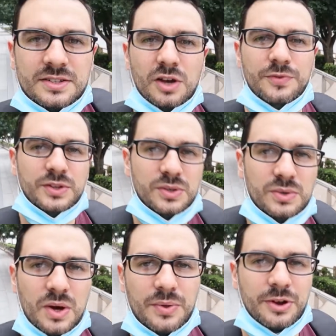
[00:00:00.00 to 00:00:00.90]
So if you do
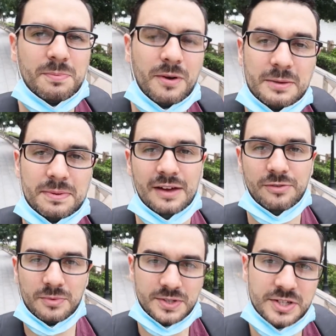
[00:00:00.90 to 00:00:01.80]
know third-party
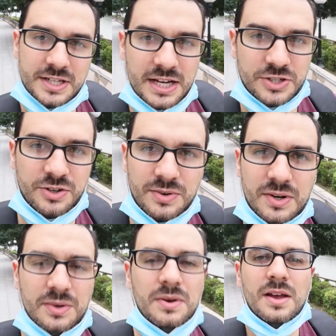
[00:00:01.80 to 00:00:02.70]
platforms to exchange
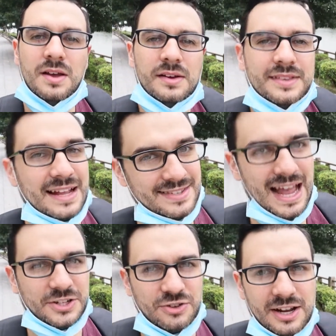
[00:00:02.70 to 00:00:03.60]
Euro that's
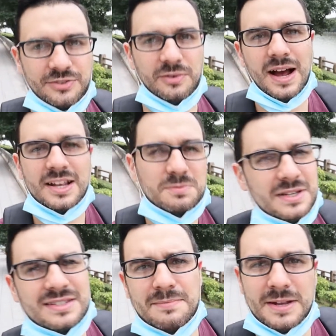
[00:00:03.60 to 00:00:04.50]
not TransferWise,
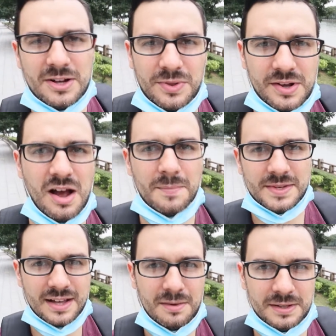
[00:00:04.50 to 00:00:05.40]
please let me know in the
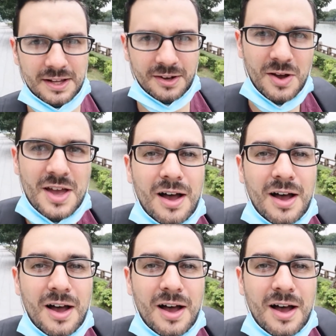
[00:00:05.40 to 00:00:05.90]
comments down below.